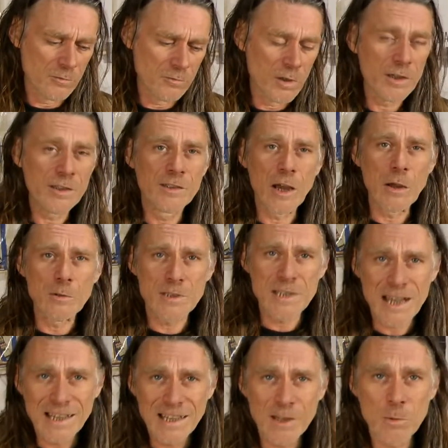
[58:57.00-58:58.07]
Right, don't
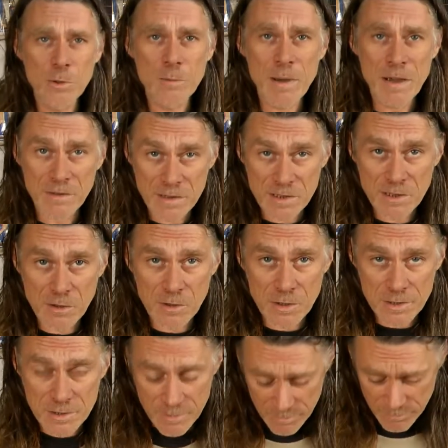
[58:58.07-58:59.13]
tell anyone about this,
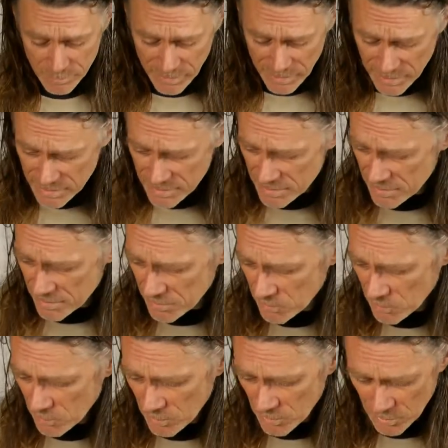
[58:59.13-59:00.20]
guys, please.
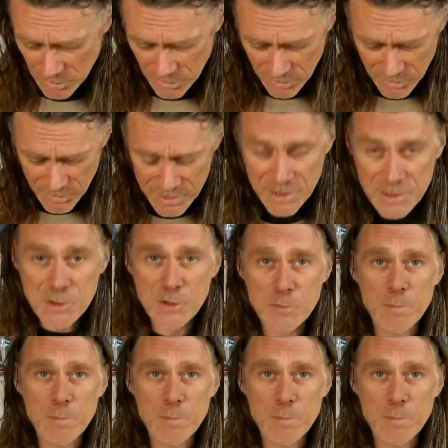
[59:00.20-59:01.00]
This is just